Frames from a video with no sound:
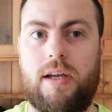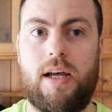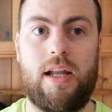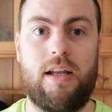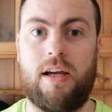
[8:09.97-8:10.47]

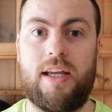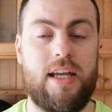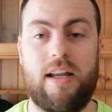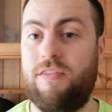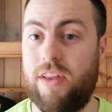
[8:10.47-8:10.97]

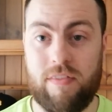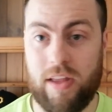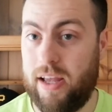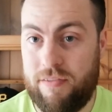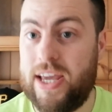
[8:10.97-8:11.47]
again,
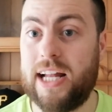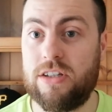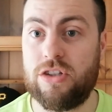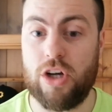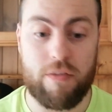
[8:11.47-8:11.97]
if he gets
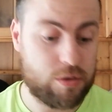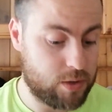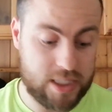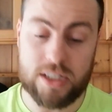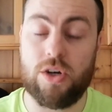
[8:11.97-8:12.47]
a service,
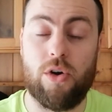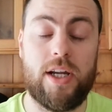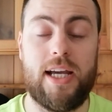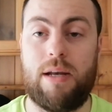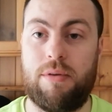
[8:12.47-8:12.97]
which he's going
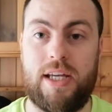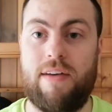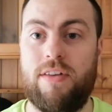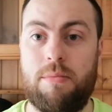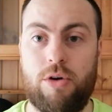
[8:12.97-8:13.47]
to get with
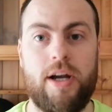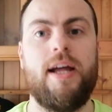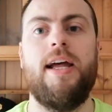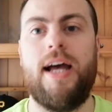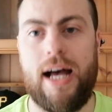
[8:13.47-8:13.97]
Kevin De Bruyne
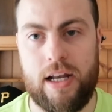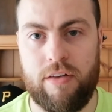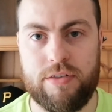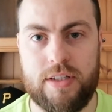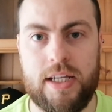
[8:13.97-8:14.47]
and
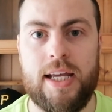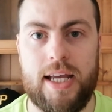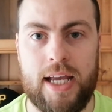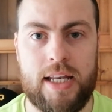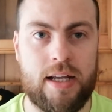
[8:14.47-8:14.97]
obviously
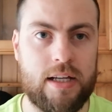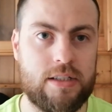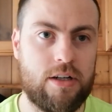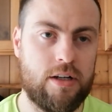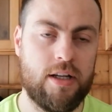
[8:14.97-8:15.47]
Eden
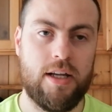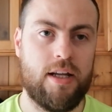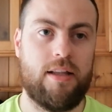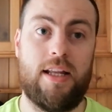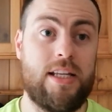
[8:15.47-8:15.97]
Hazard,
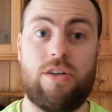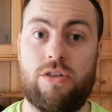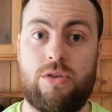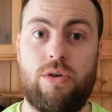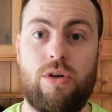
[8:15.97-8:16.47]
then he's going
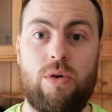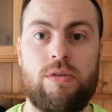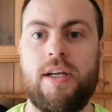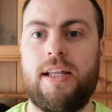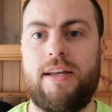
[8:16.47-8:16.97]
to score goals.